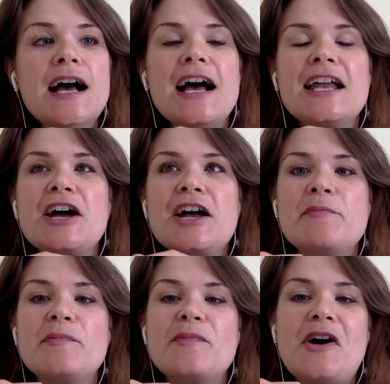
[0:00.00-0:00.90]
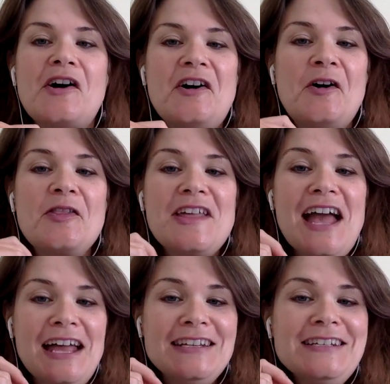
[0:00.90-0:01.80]
And I'm on the
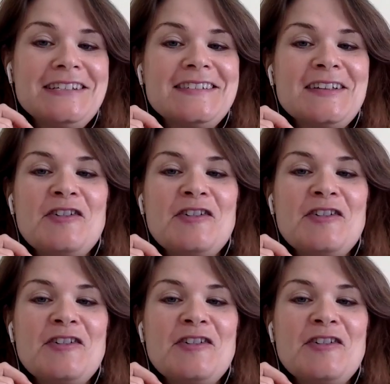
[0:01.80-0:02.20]
edits